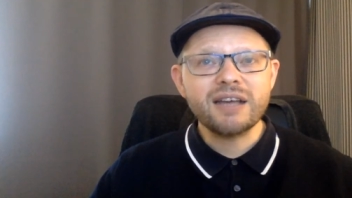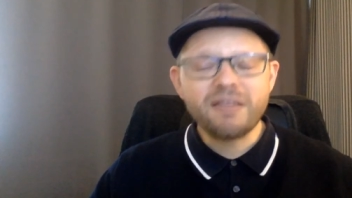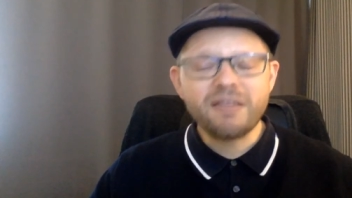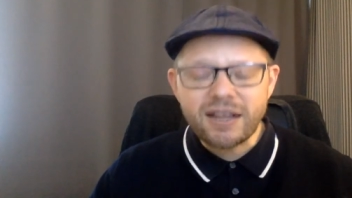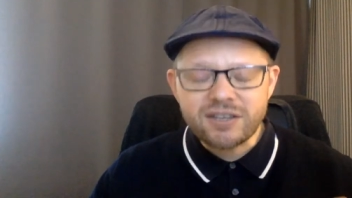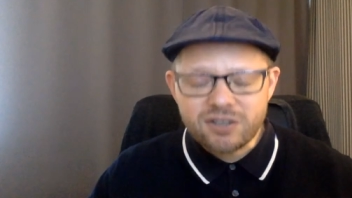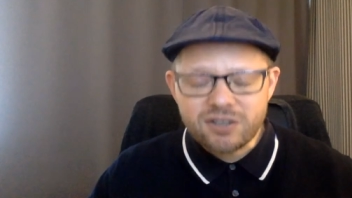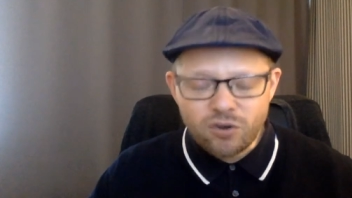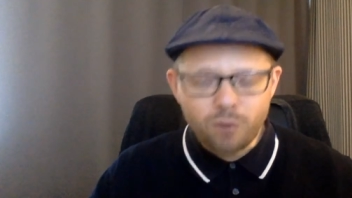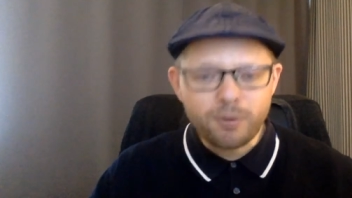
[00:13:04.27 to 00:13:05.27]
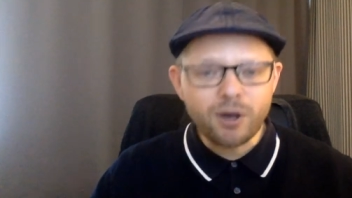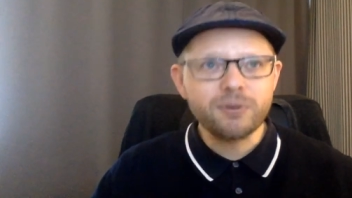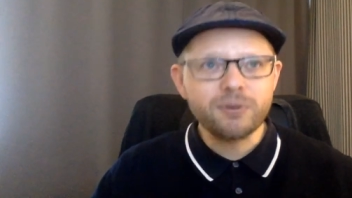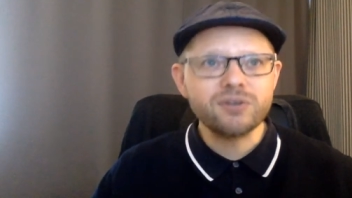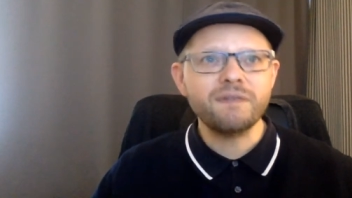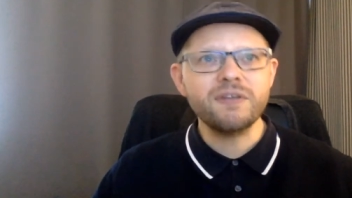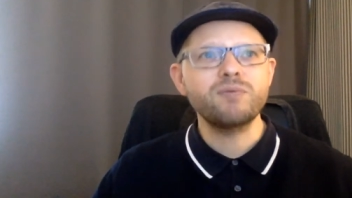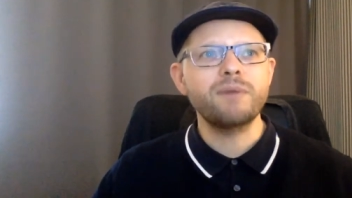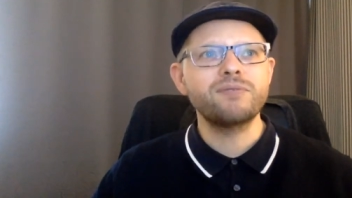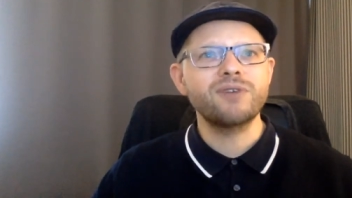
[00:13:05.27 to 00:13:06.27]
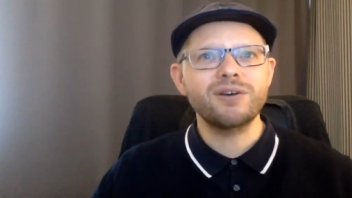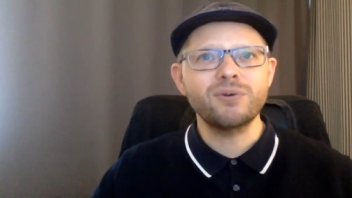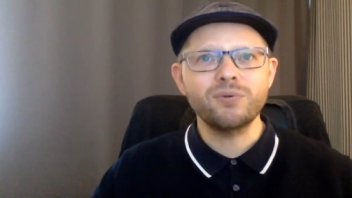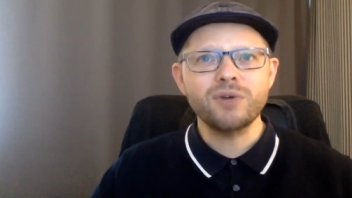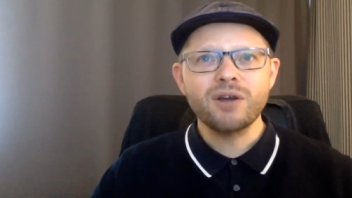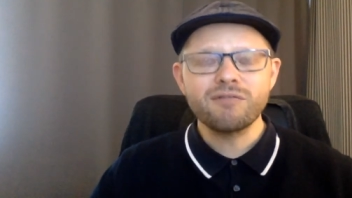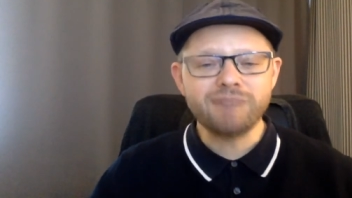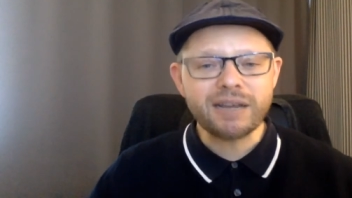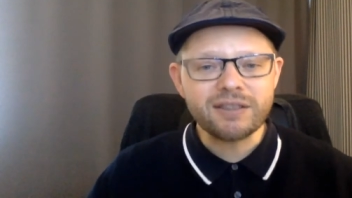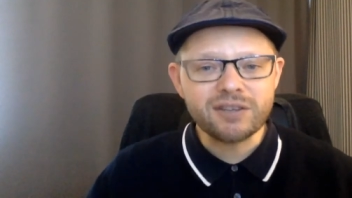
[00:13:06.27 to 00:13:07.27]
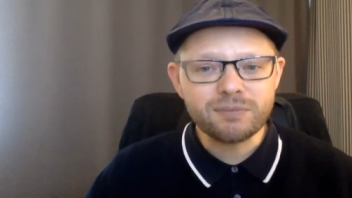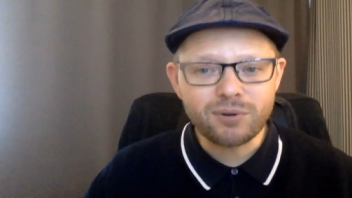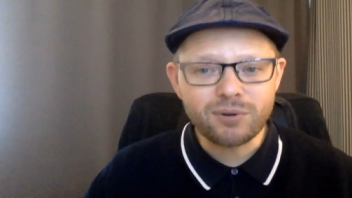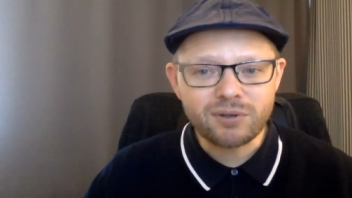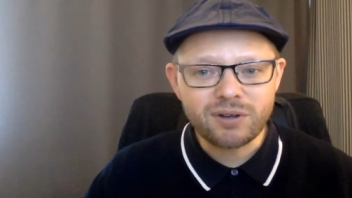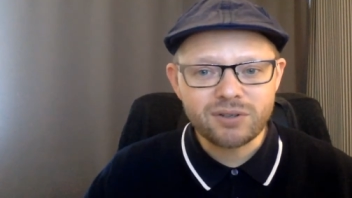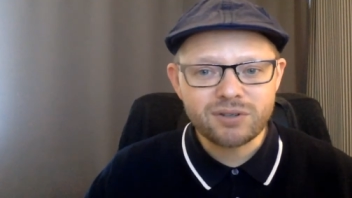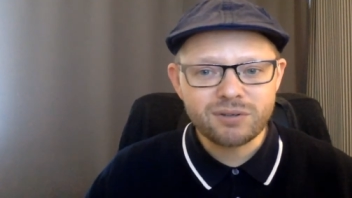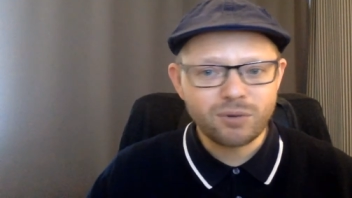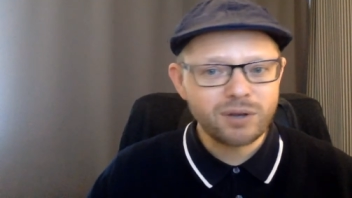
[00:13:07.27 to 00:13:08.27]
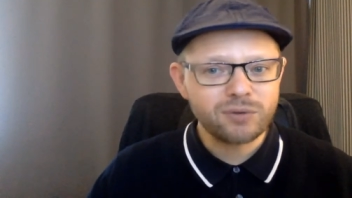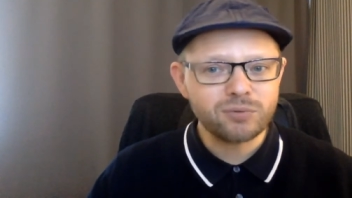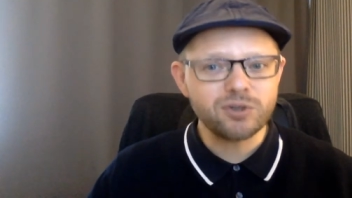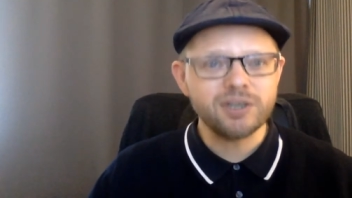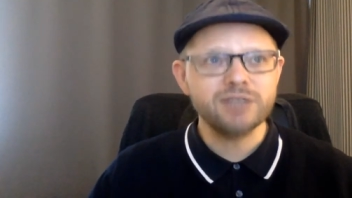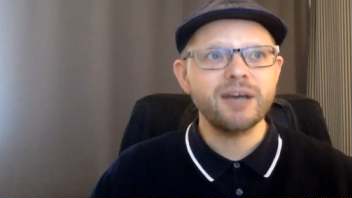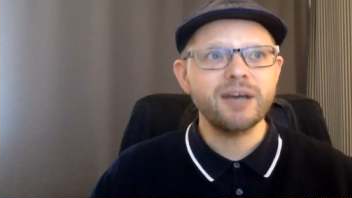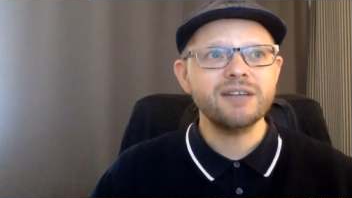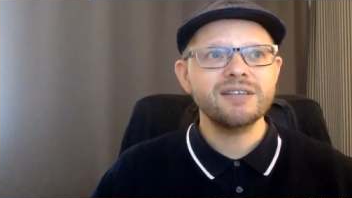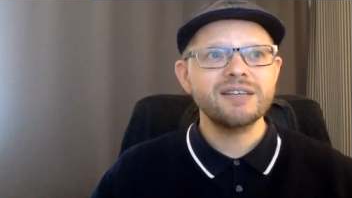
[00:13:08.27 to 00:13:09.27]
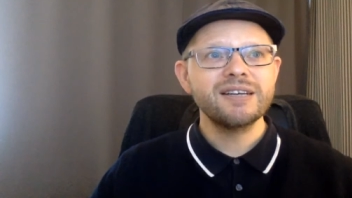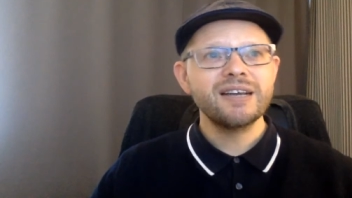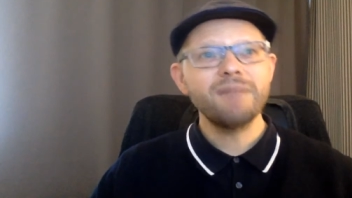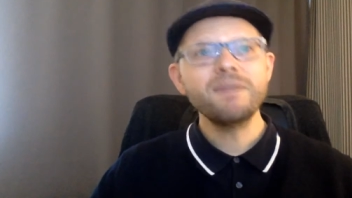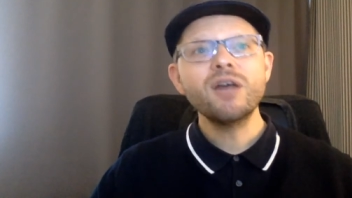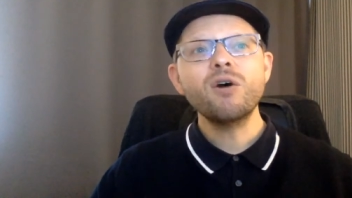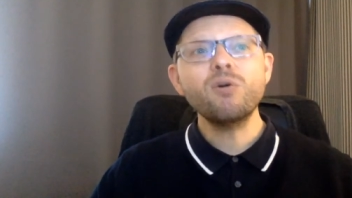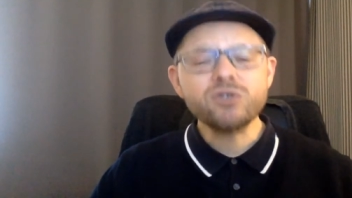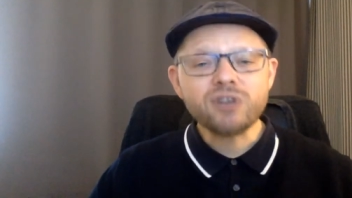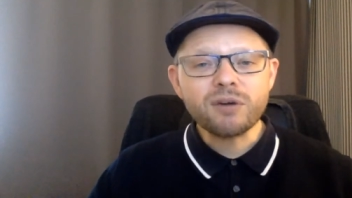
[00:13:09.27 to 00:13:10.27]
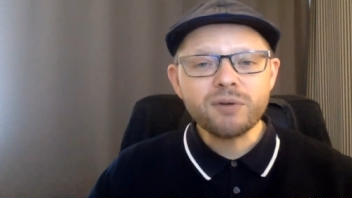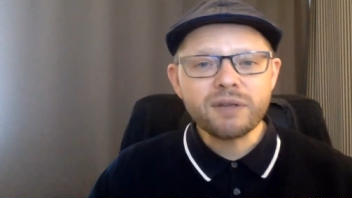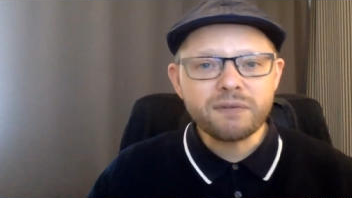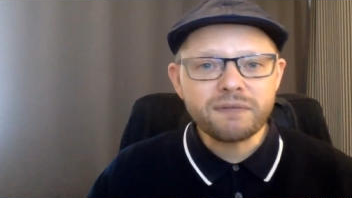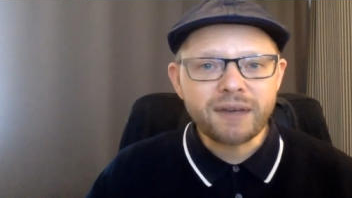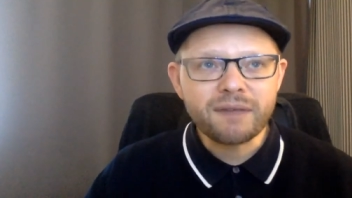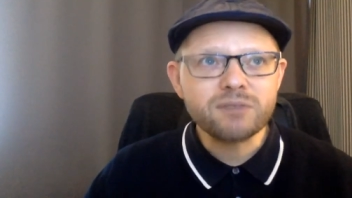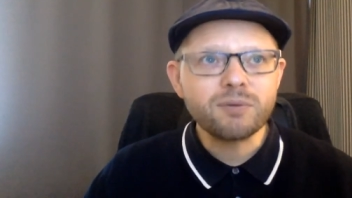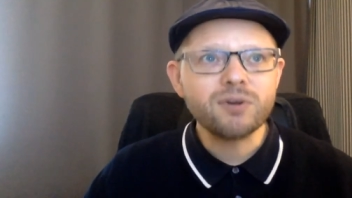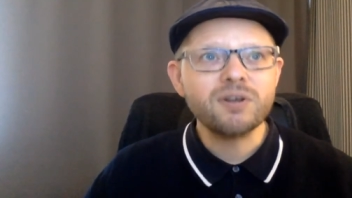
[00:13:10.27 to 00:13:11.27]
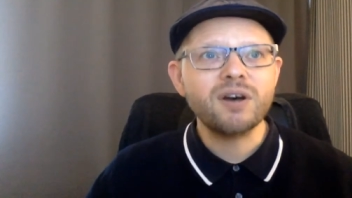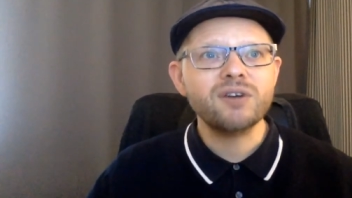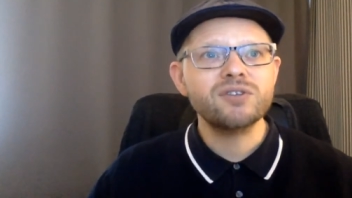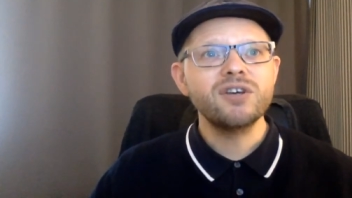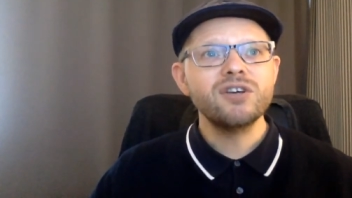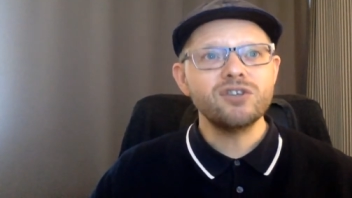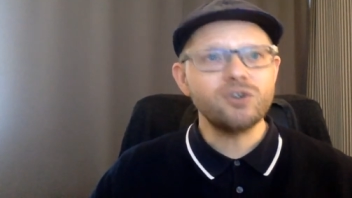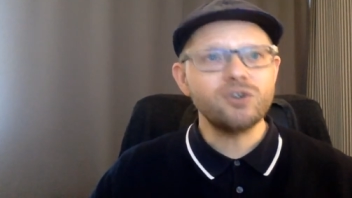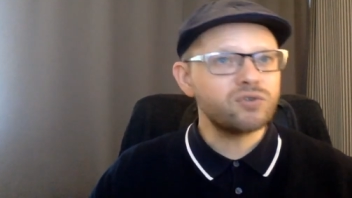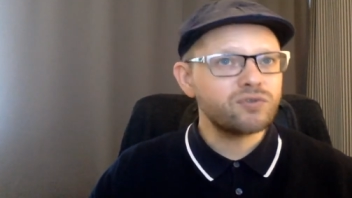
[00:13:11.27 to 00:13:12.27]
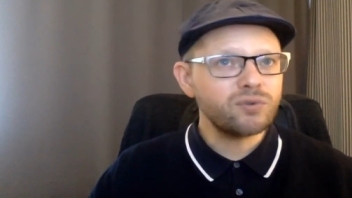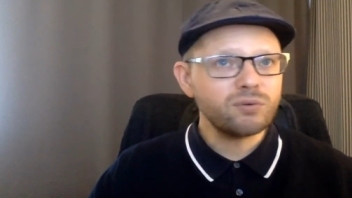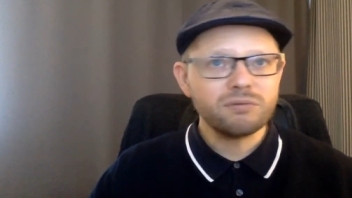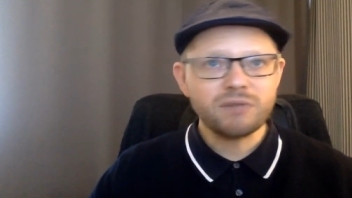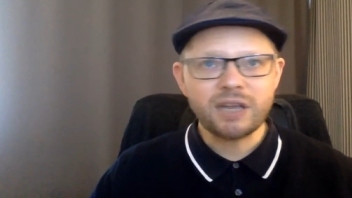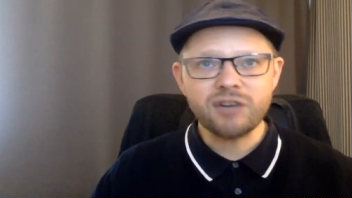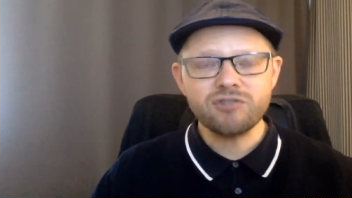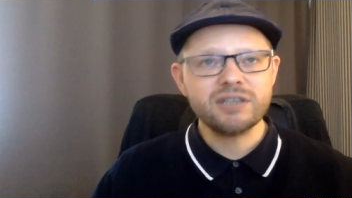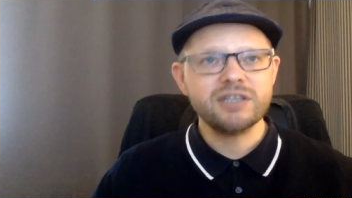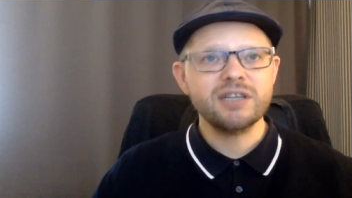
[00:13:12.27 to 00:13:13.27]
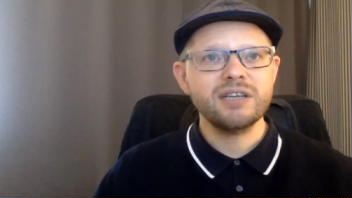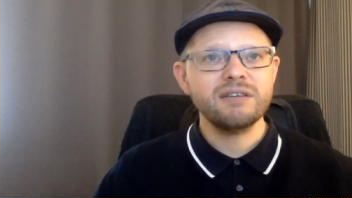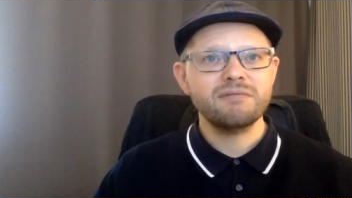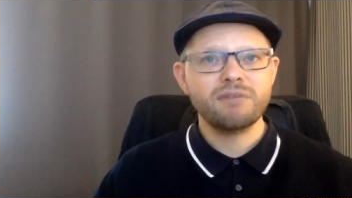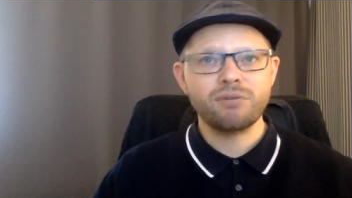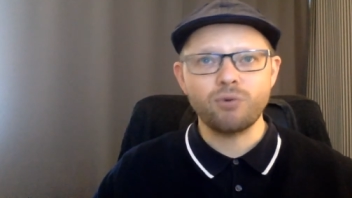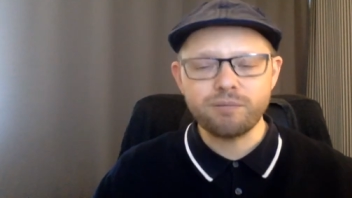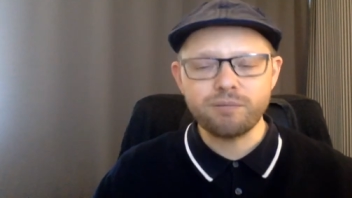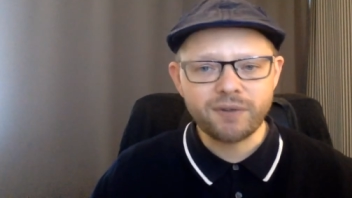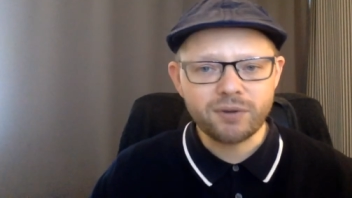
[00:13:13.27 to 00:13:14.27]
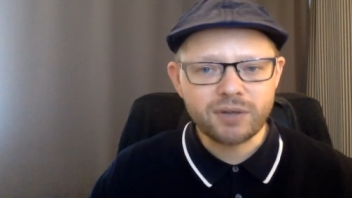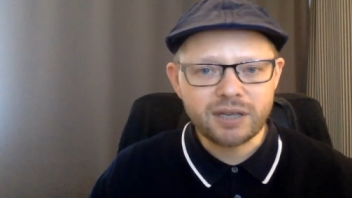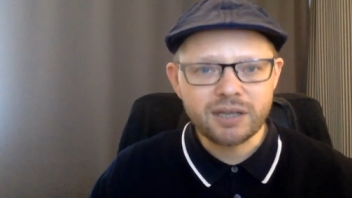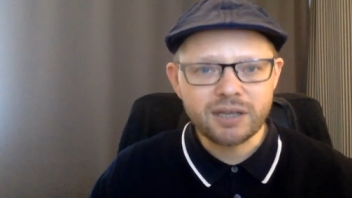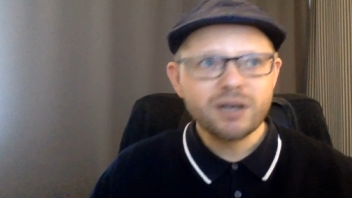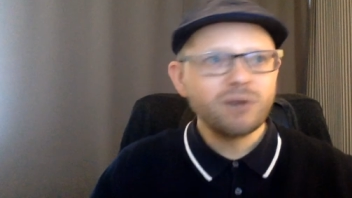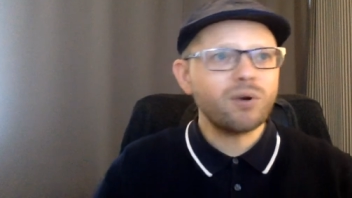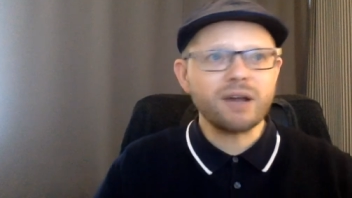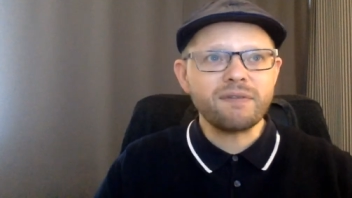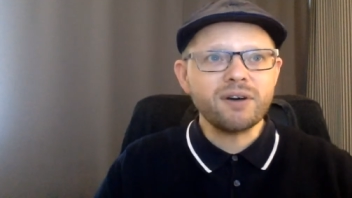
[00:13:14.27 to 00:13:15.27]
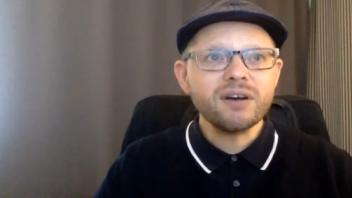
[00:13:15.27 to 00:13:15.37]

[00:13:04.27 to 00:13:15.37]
that's the sole purpose of this website called Rate This Podcast. What else would you expect? Also, if you found this podcast useful, interesting, thought-provoking, whatever,